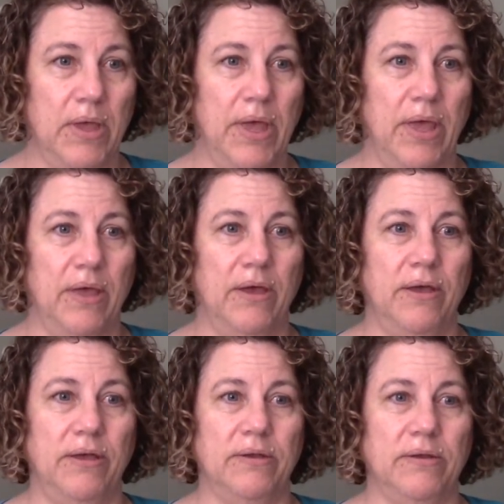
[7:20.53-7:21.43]

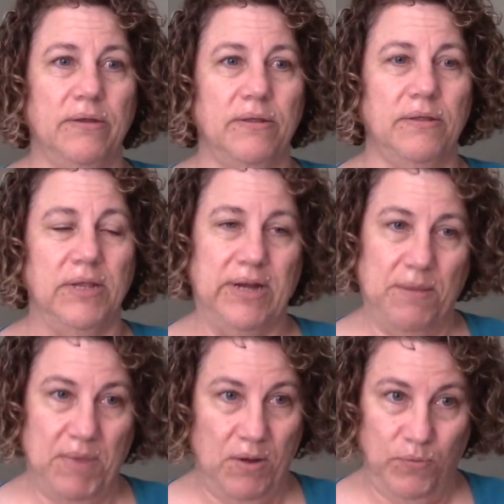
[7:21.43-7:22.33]
And then I
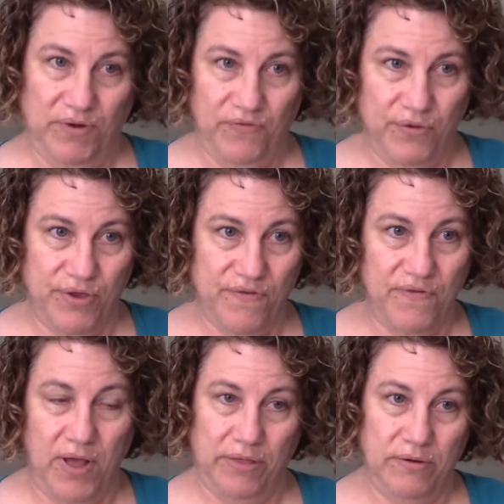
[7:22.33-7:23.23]
made one for their
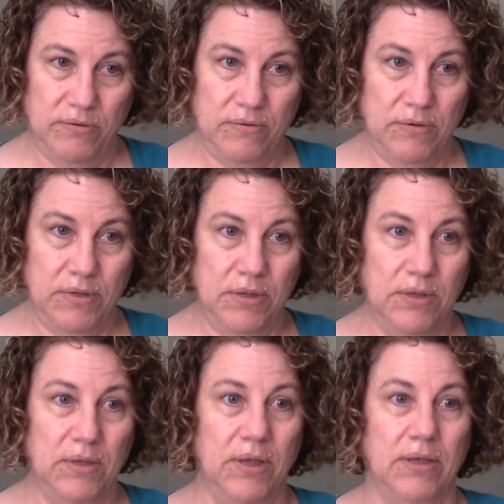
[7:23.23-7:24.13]
father,
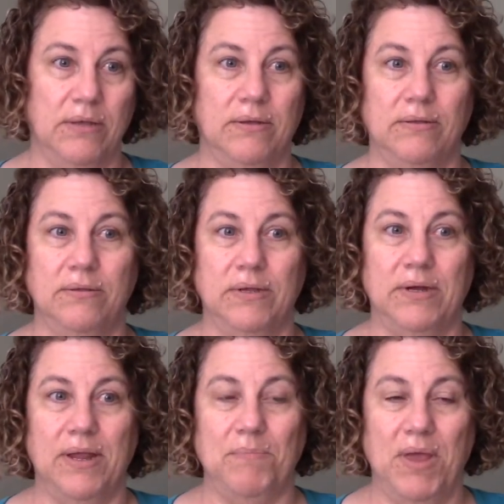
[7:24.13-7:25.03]
and then
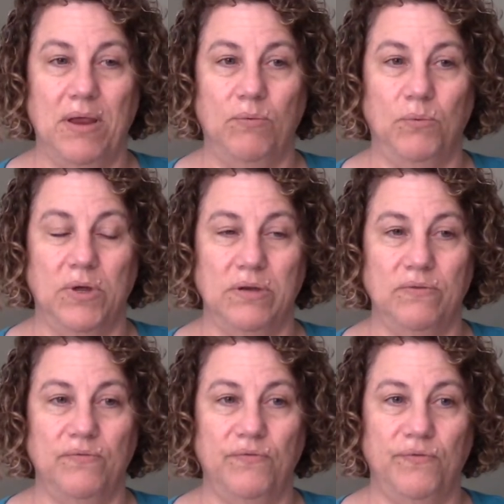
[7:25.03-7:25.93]
I made
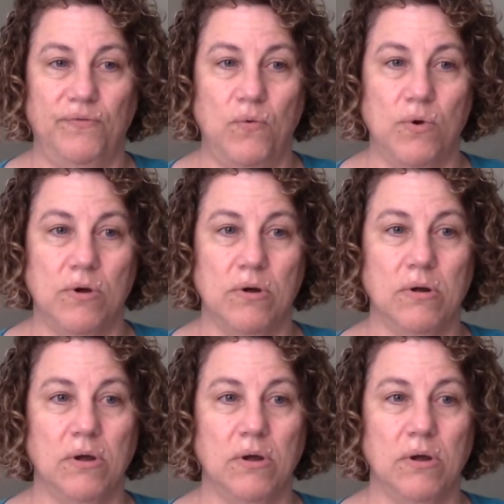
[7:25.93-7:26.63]
one for